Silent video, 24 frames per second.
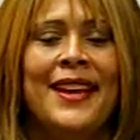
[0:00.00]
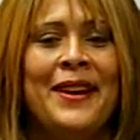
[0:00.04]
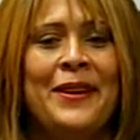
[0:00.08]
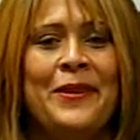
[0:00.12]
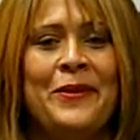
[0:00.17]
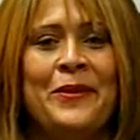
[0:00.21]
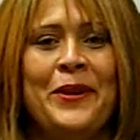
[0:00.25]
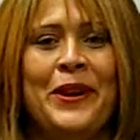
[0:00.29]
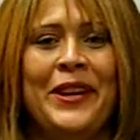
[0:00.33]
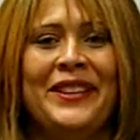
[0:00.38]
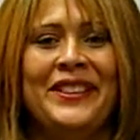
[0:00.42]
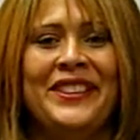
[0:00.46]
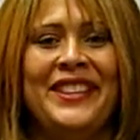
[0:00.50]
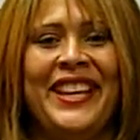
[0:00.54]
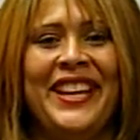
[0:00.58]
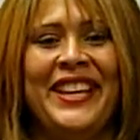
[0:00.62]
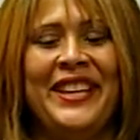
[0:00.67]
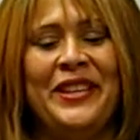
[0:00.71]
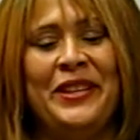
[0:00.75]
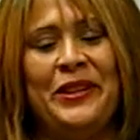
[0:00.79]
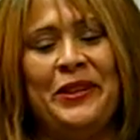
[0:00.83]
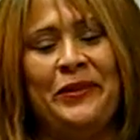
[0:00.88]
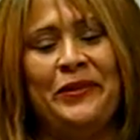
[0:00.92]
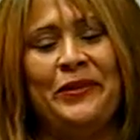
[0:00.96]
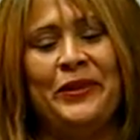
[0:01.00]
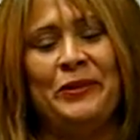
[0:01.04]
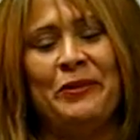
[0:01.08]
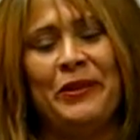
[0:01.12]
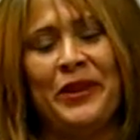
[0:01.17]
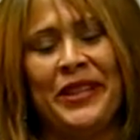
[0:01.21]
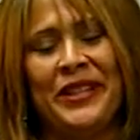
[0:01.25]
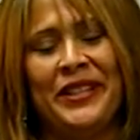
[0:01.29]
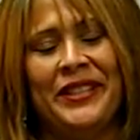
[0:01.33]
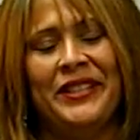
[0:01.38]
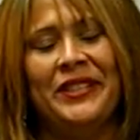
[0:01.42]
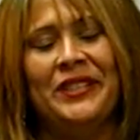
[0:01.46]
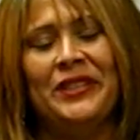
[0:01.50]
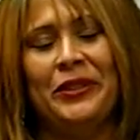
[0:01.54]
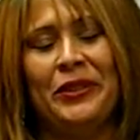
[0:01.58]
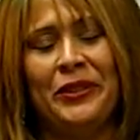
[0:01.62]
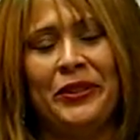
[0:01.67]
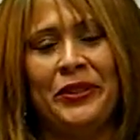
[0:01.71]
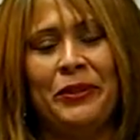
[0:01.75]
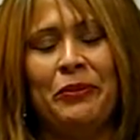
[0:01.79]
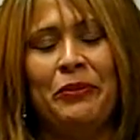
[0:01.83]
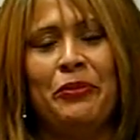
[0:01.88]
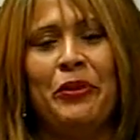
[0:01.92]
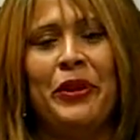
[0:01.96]
Well, thank you for bringing us on
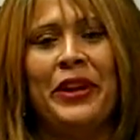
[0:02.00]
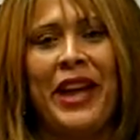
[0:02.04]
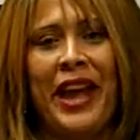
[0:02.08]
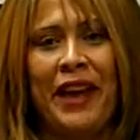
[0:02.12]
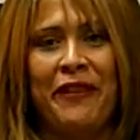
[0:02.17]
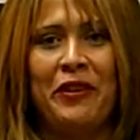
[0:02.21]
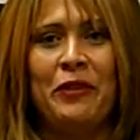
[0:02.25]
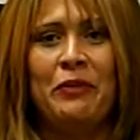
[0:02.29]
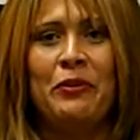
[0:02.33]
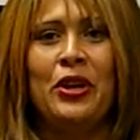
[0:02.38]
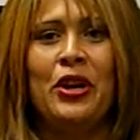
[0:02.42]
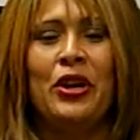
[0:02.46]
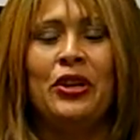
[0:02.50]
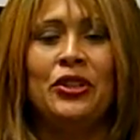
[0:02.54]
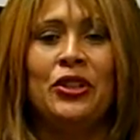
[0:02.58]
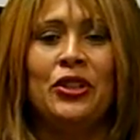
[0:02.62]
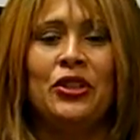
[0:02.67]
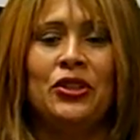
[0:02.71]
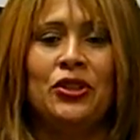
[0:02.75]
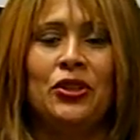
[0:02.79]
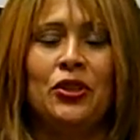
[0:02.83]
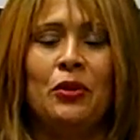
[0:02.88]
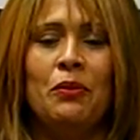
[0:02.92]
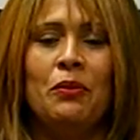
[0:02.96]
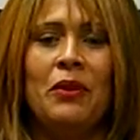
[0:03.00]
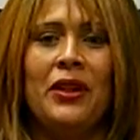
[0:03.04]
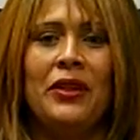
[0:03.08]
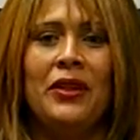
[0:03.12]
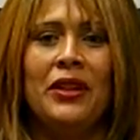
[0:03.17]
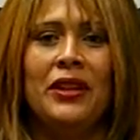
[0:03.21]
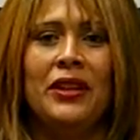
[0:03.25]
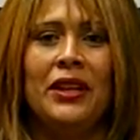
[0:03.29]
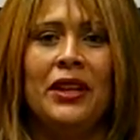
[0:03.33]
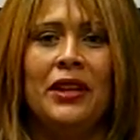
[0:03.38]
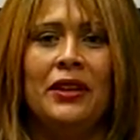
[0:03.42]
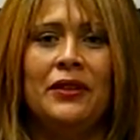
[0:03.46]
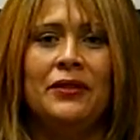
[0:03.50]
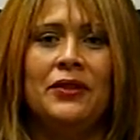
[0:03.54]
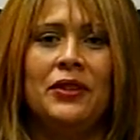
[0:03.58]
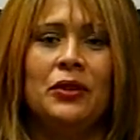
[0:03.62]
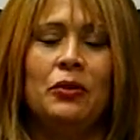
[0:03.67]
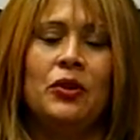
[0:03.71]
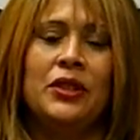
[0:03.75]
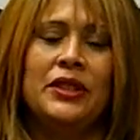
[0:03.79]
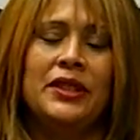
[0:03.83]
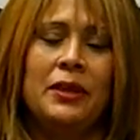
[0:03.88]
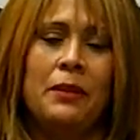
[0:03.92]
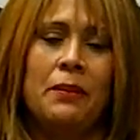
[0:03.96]
and bring, having me on your show, Mother Love. It
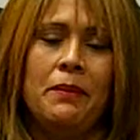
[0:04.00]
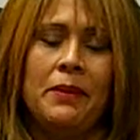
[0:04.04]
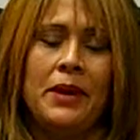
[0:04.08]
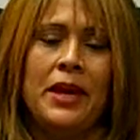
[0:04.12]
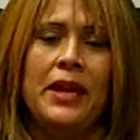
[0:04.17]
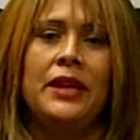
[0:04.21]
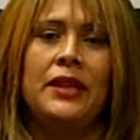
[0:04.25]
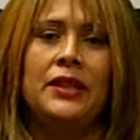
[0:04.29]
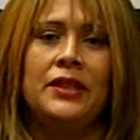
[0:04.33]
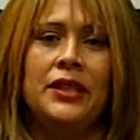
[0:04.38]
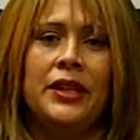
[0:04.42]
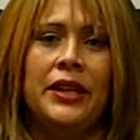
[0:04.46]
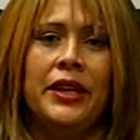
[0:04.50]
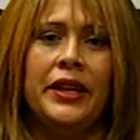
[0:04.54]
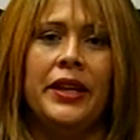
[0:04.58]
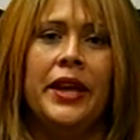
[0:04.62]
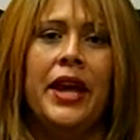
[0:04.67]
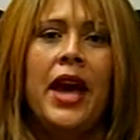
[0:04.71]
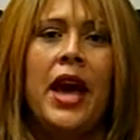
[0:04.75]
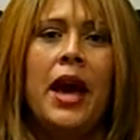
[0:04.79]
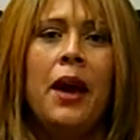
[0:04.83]
was amazing.